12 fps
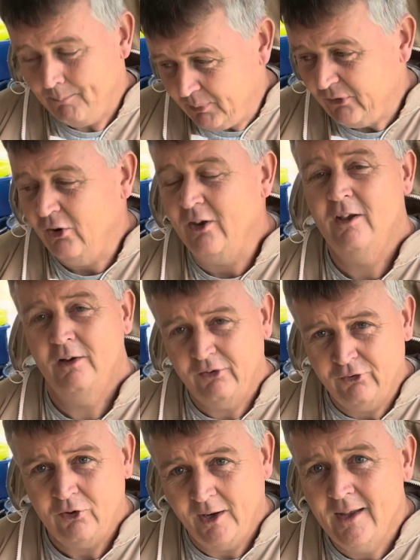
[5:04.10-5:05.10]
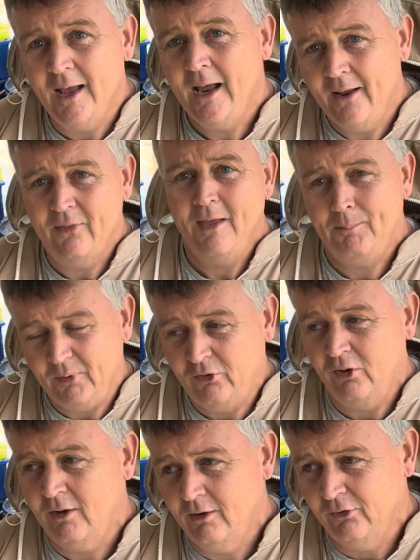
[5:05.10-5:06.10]
particular state, at that
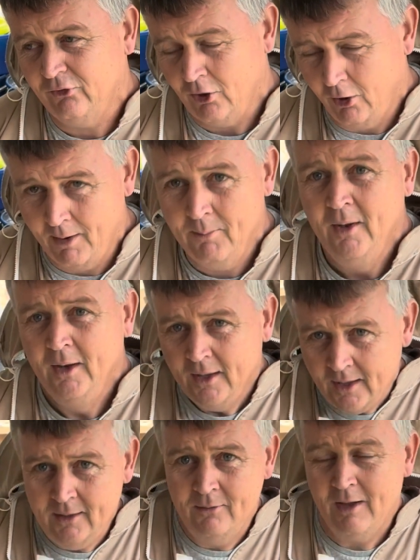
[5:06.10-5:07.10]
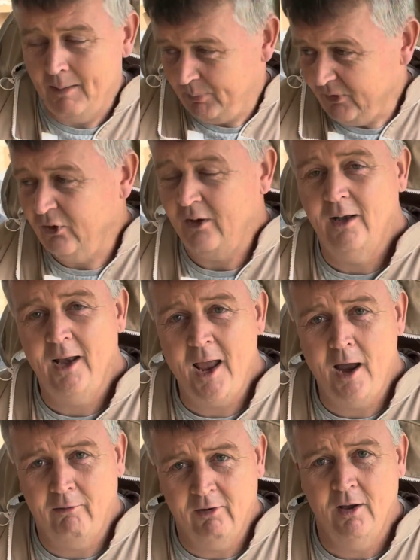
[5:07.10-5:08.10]
particular time, in that particular
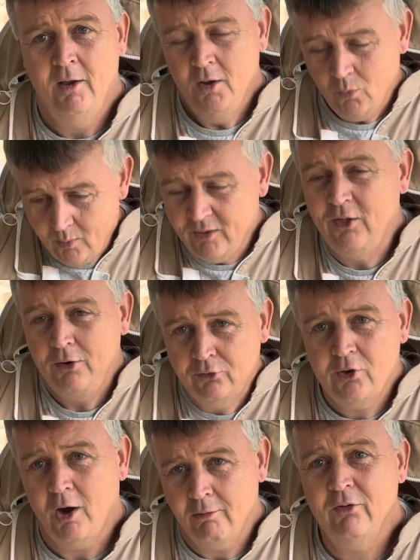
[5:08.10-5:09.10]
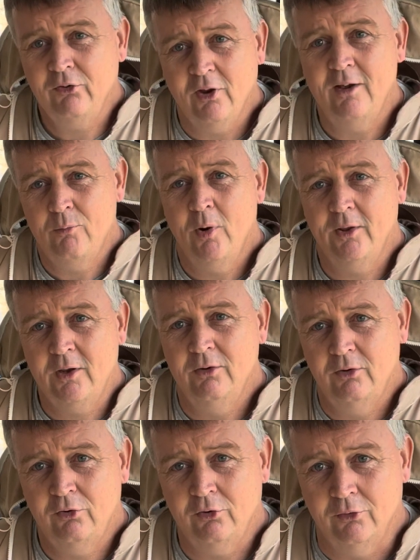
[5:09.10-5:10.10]
area, with those current set of weather
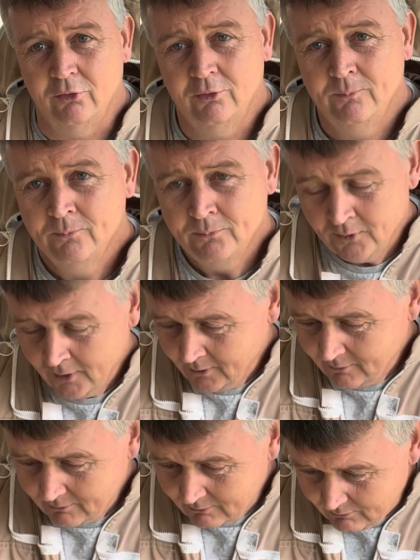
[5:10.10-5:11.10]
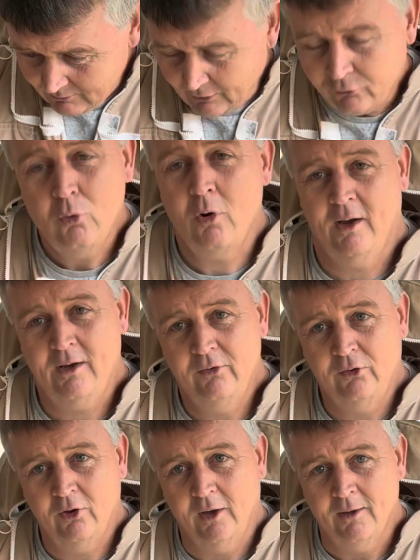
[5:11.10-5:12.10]
conditions. That's all I can
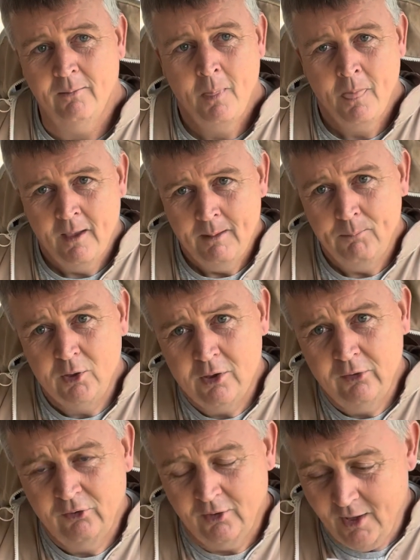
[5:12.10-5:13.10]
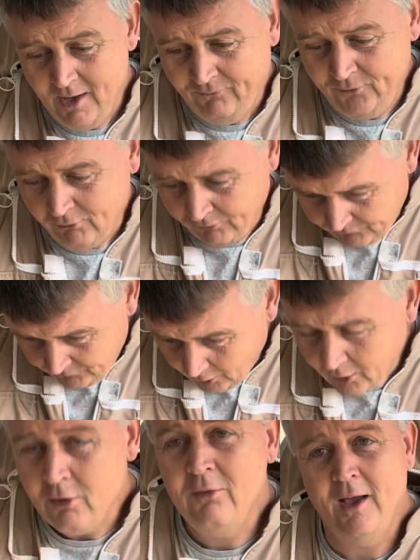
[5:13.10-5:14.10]
say, because if you
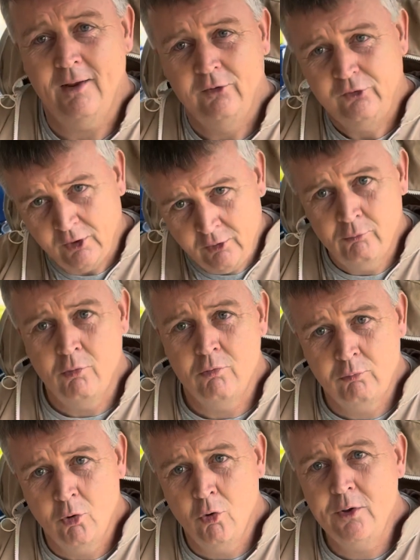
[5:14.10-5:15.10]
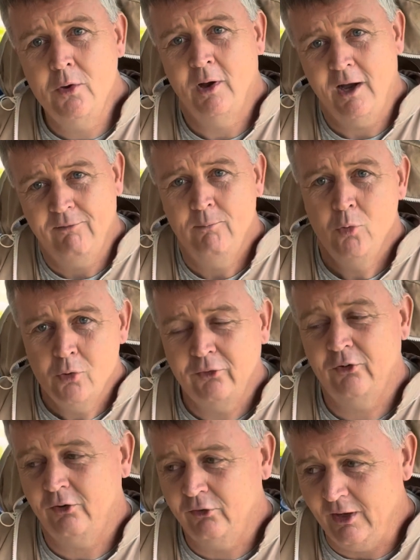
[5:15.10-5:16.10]
follow that general rule, you have more
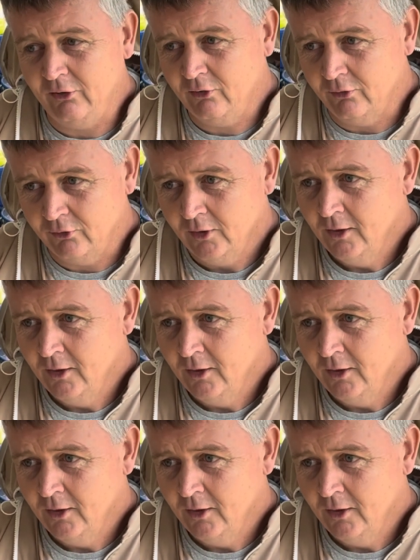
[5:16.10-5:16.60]
successes.